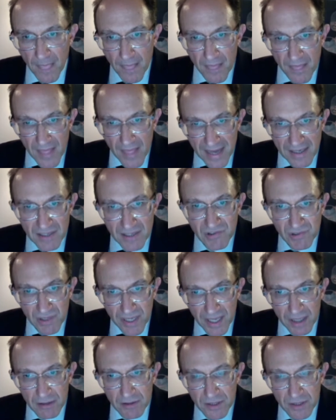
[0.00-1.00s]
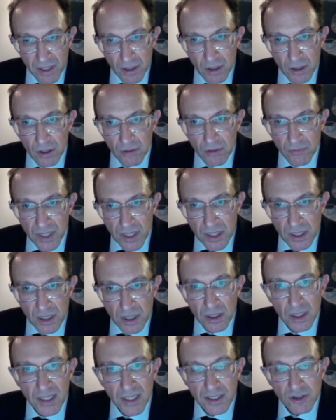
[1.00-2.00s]
that is the LDL
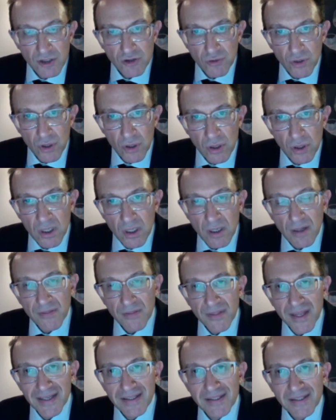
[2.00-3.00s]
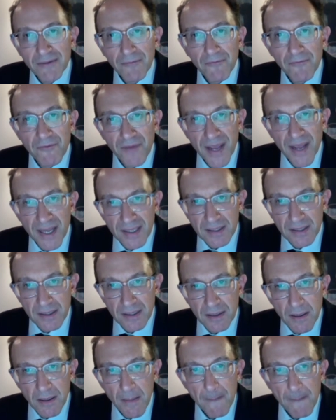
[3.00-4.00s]
cholesterol, that is
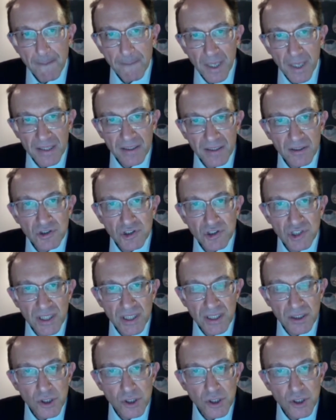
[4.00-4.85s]
affected by a gene.